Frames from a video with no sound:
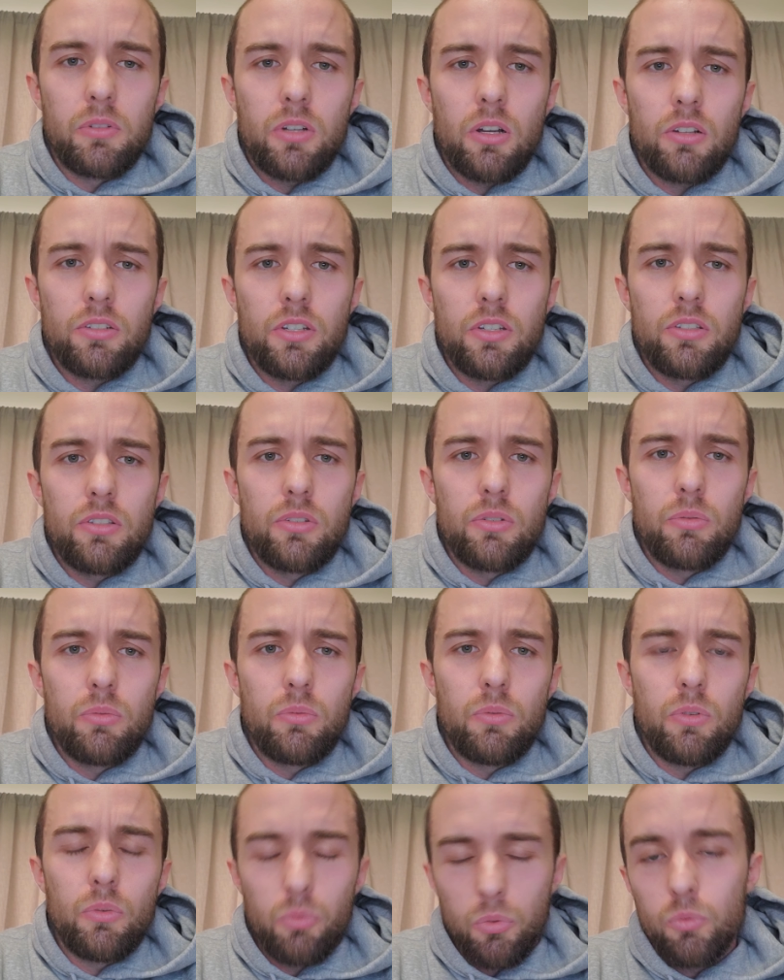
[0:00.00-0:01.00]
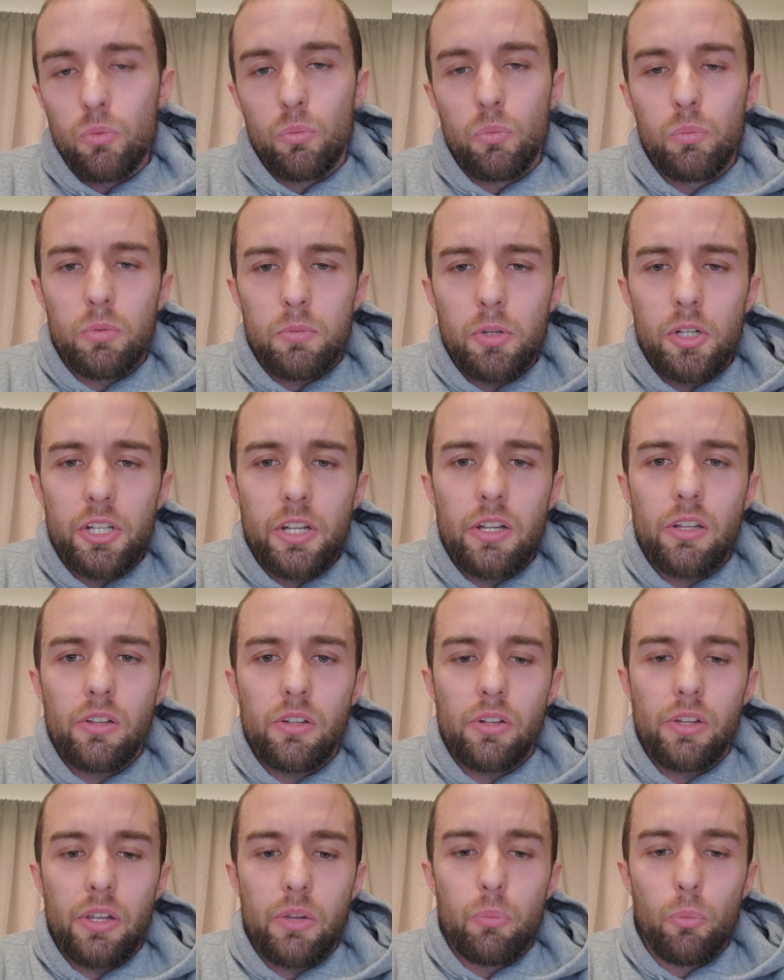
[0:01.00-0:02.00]
causes the,
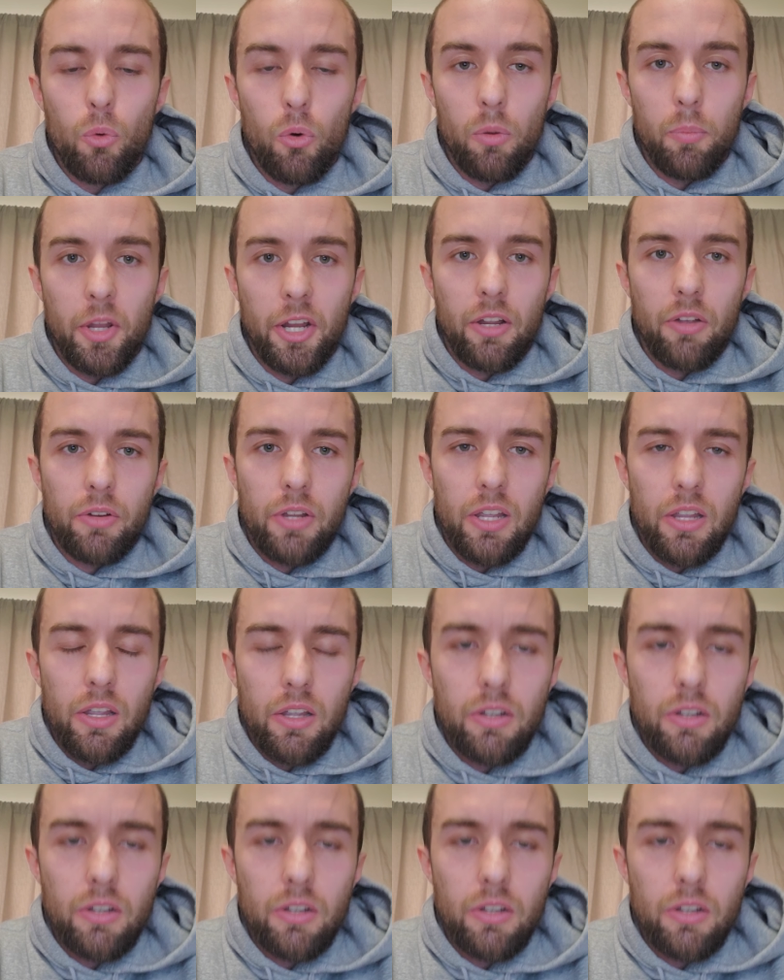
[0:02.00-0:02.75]
particularly warming, okay?